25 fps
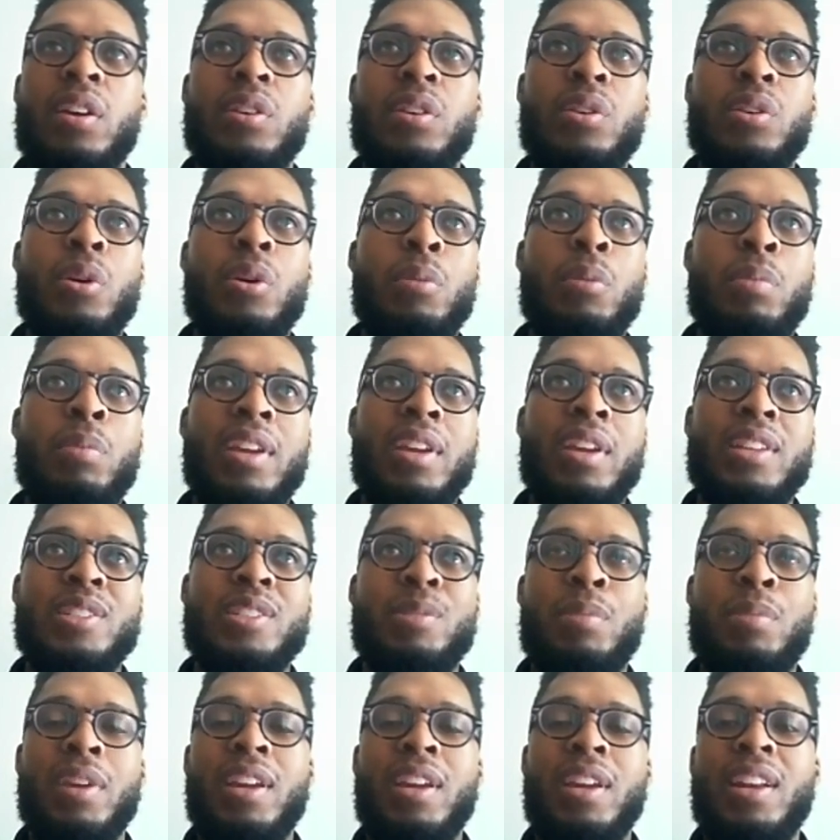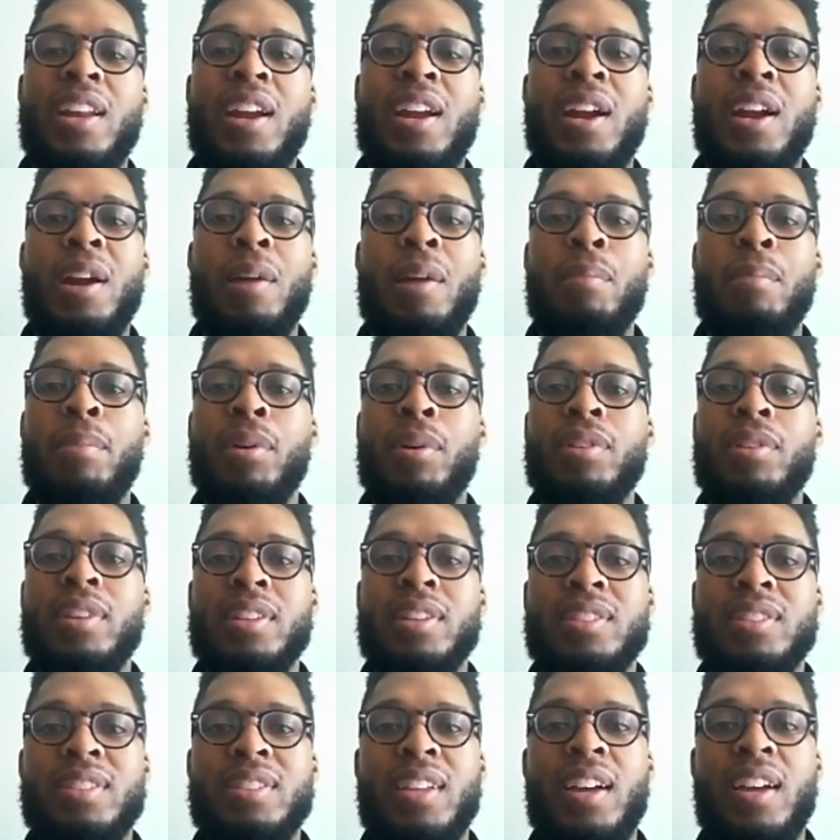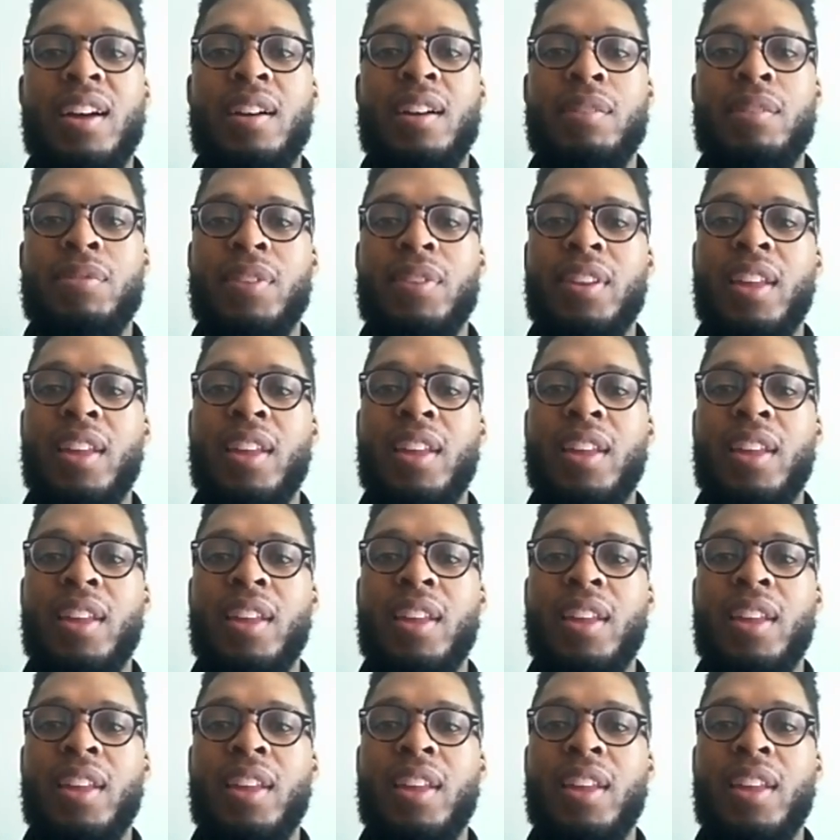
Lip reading: Europeans being there building stuff.